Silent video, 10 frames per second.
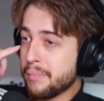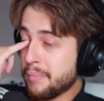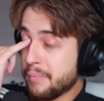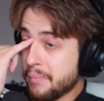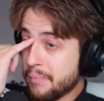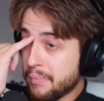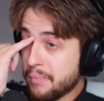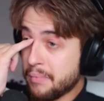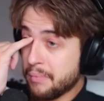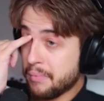
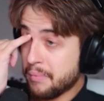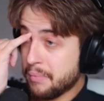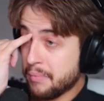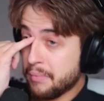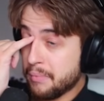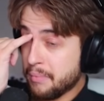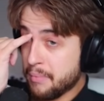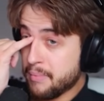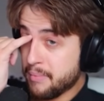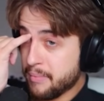
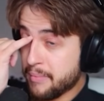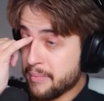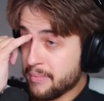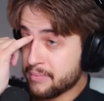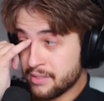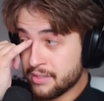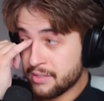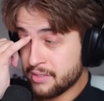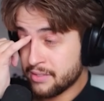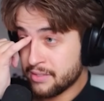
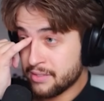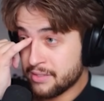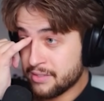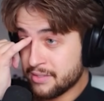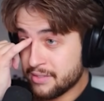The person shown says nothing.